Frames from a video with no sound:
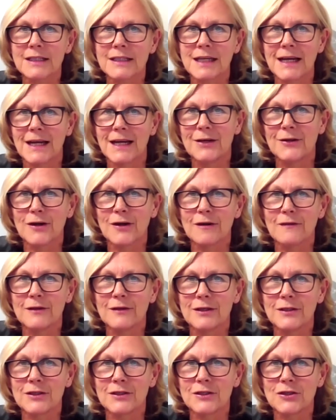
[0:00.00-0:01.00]
to hand
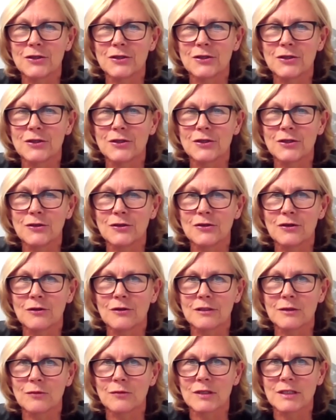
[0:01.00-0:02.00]
over to Dr.
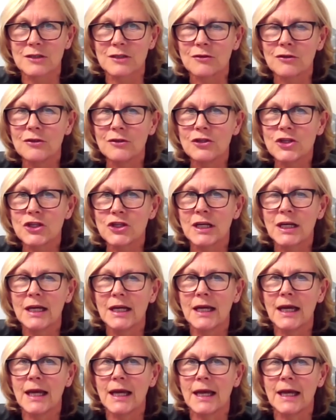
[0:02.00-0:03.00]
Roskruge,
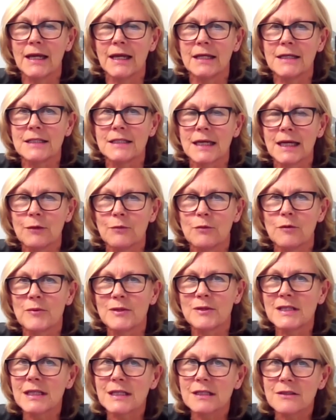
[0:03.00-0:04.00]
and he will
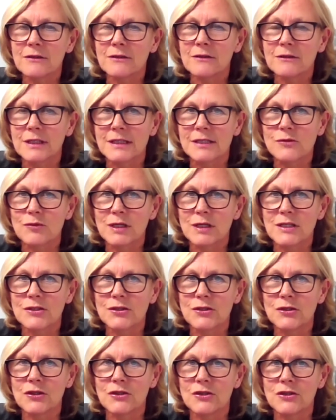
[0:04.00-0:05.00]
present on his
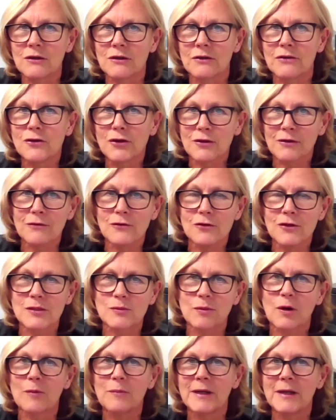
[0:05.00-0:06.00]
research on nurse
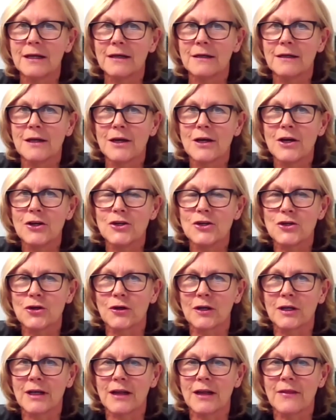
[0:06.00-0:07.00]
wellbeing
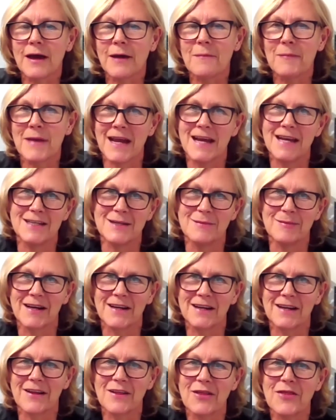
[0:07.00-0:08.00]
during the
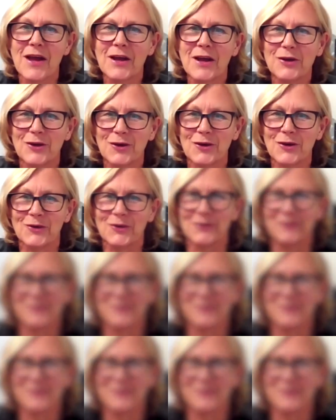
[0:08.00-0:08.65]
pandemic. Thank you.